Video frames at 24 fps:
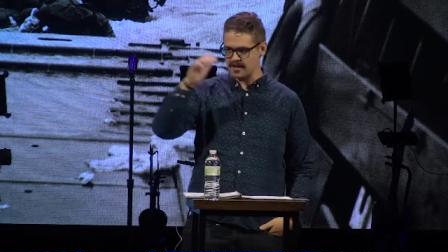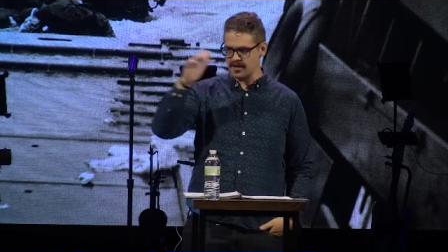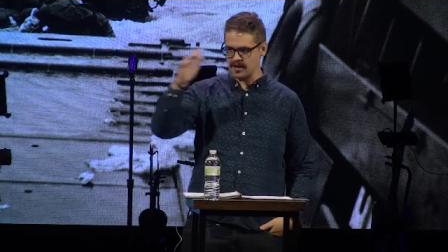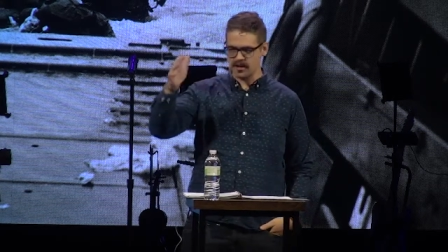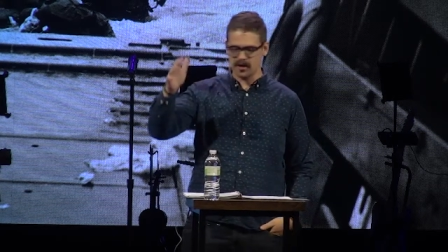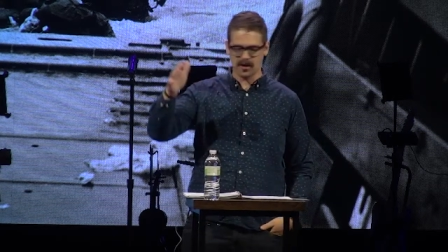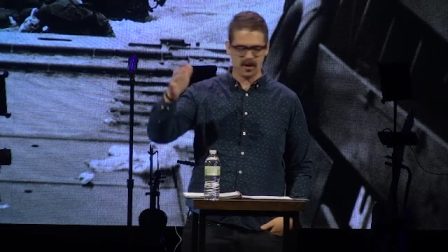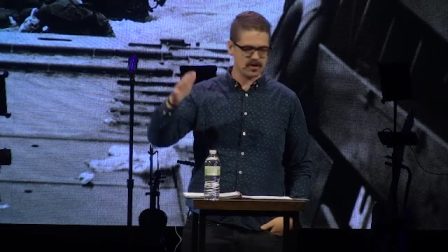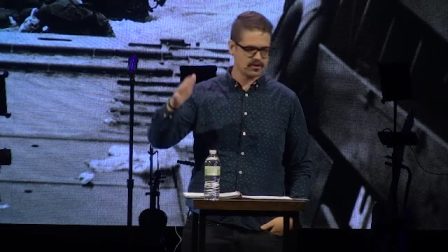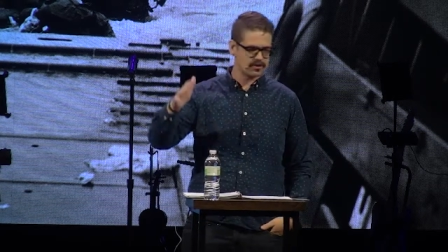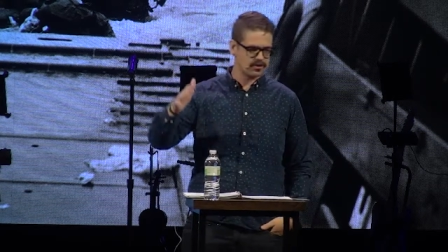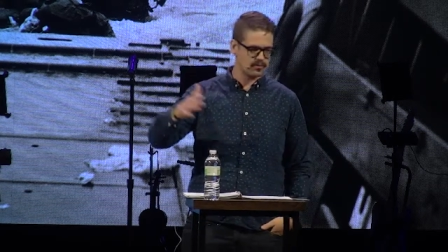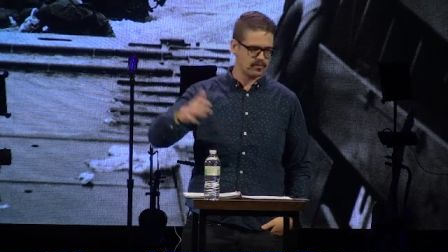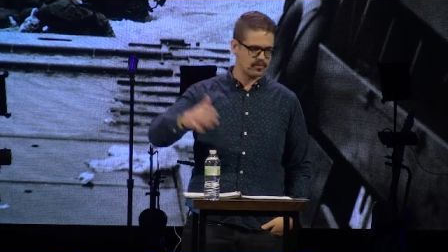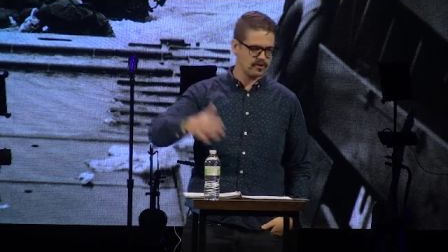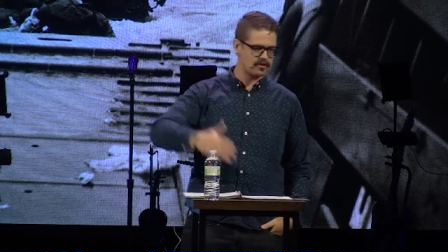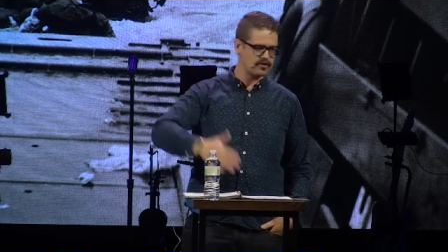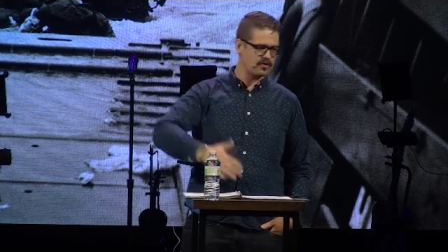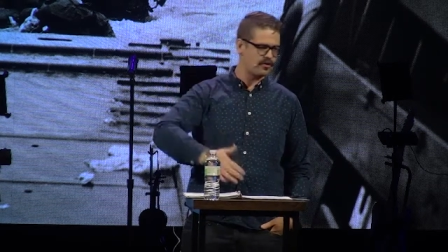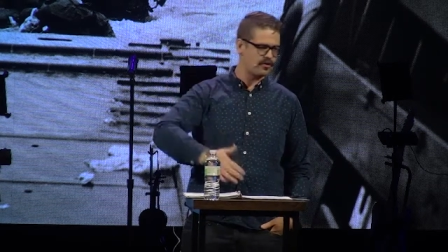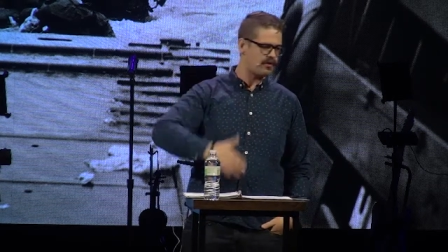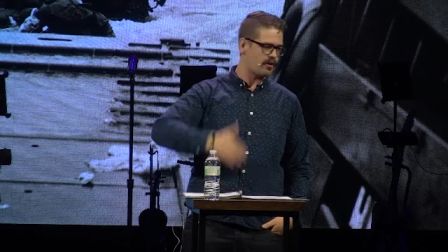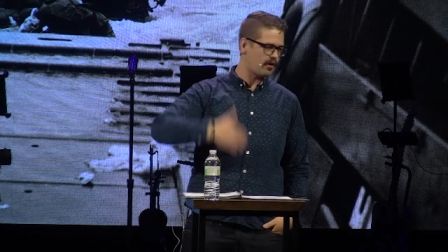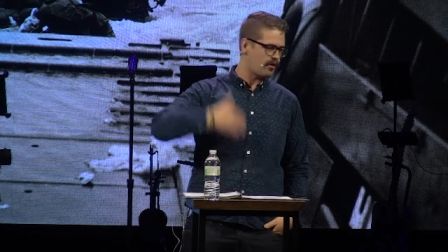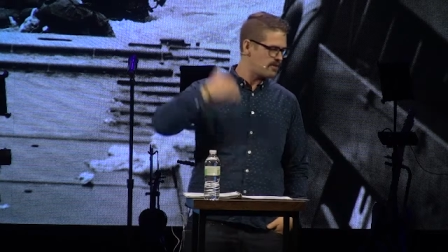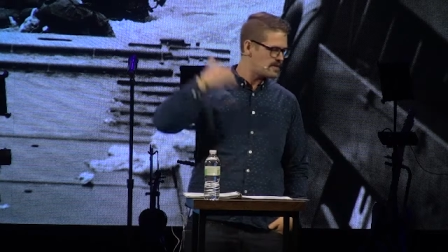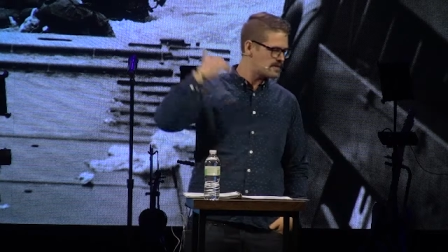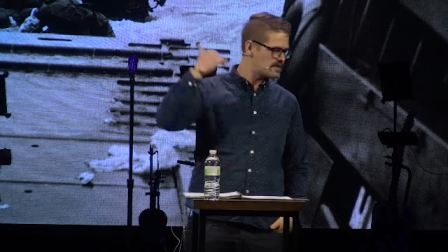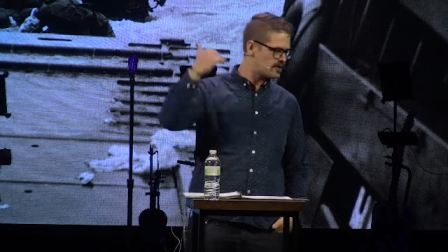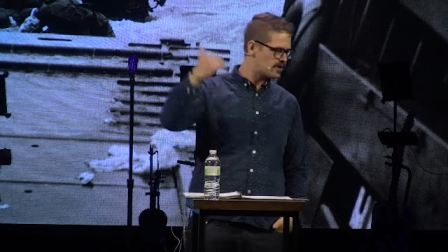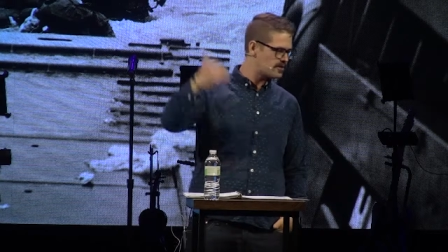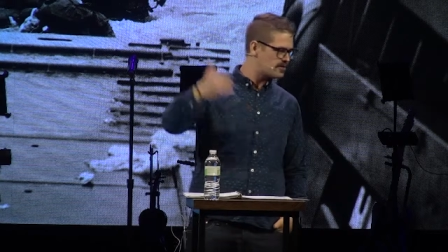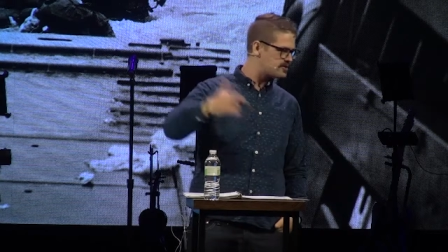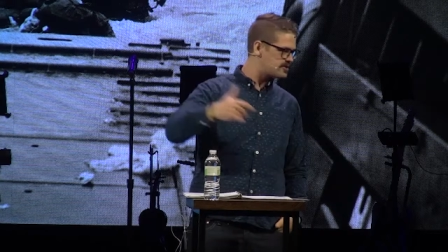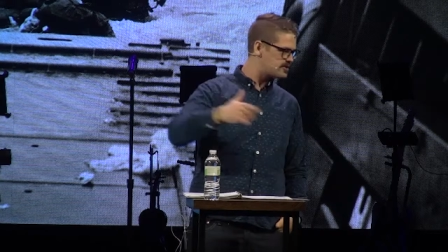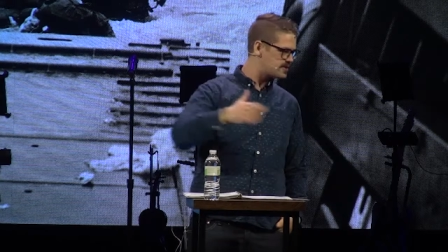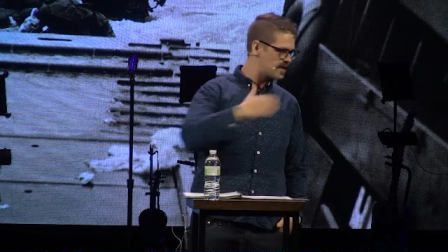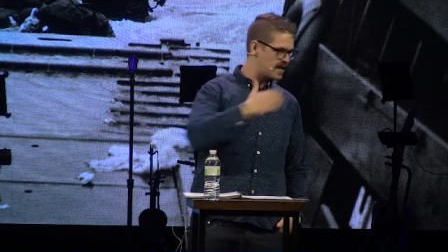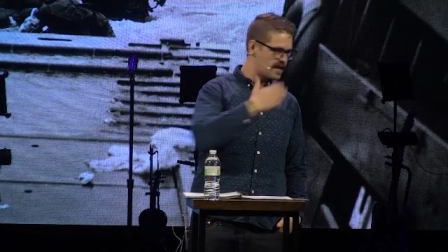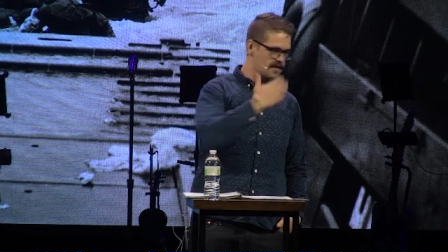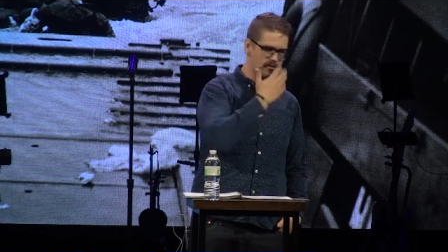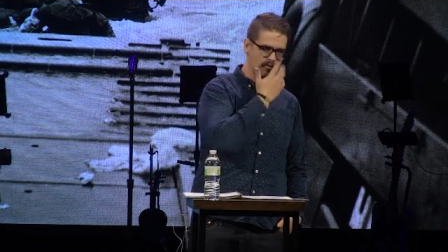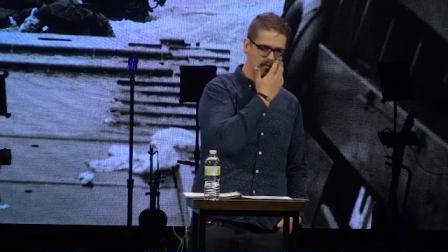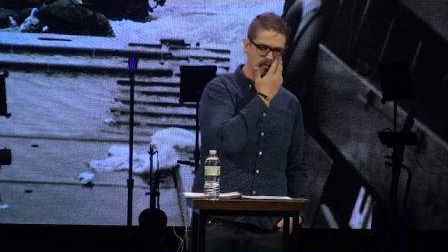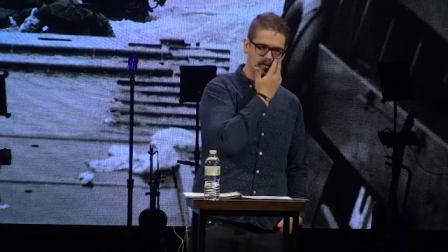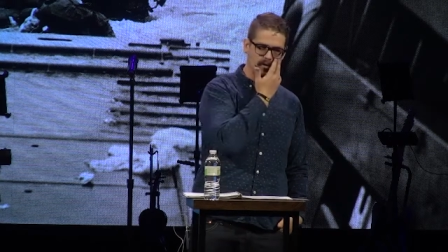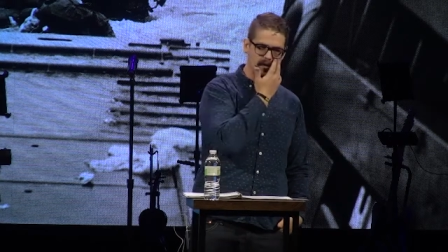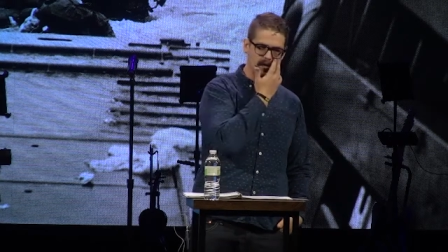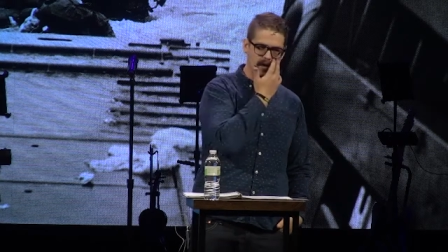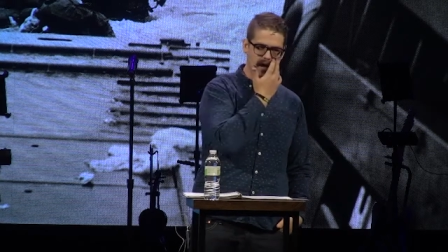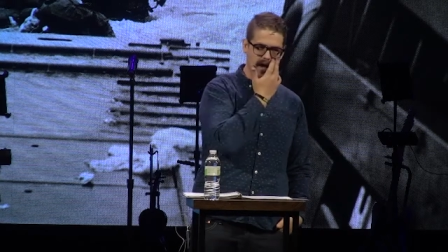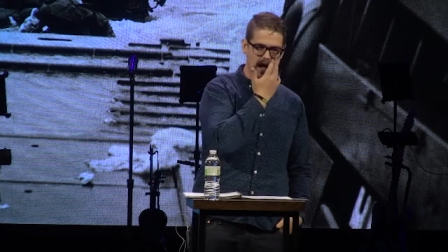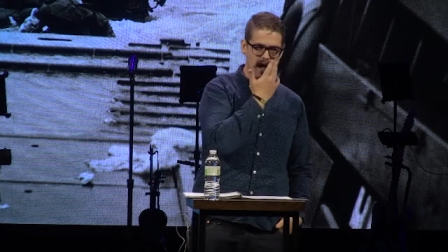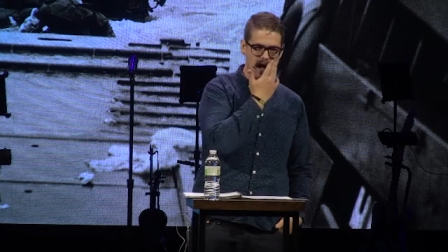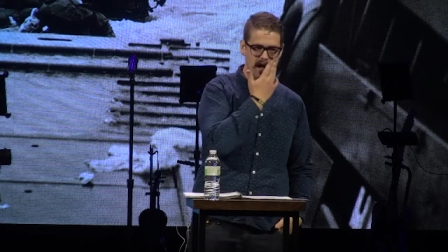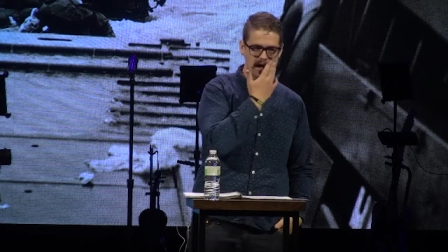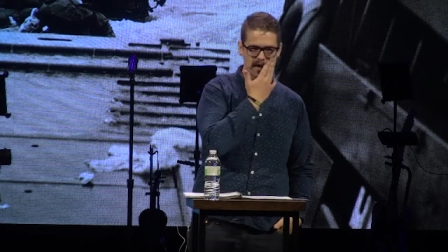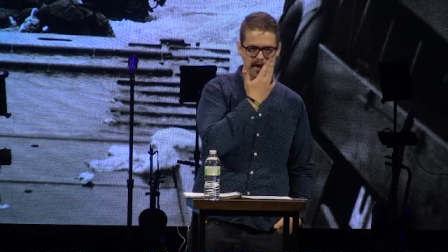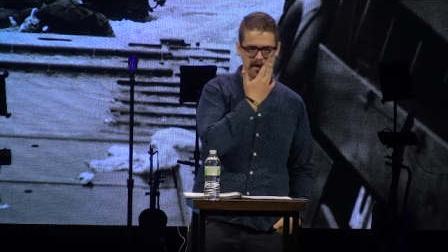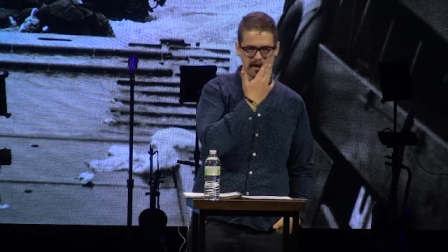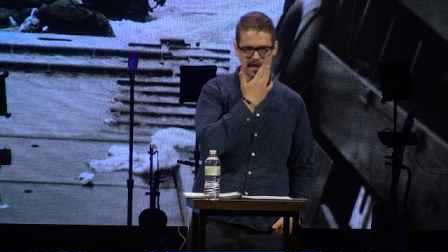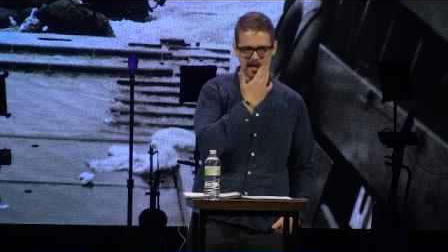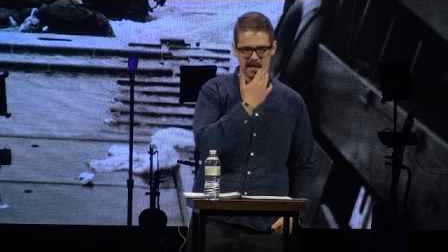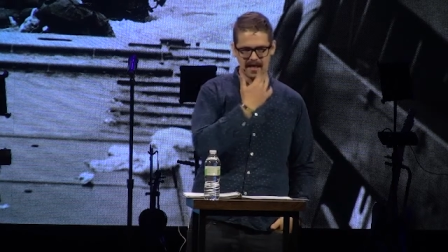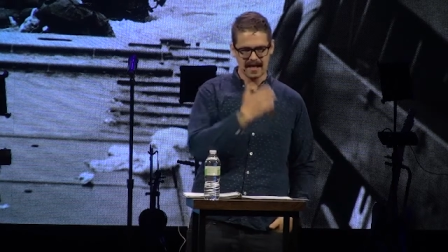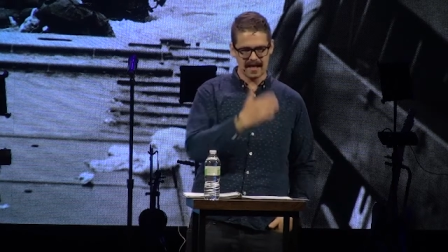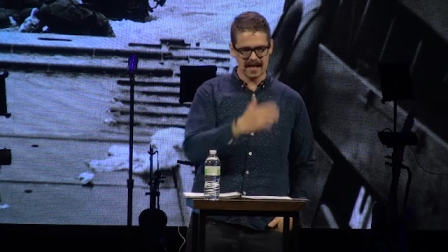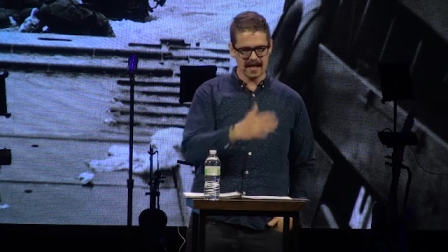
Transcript: in our culture, we don't always understand the word honor,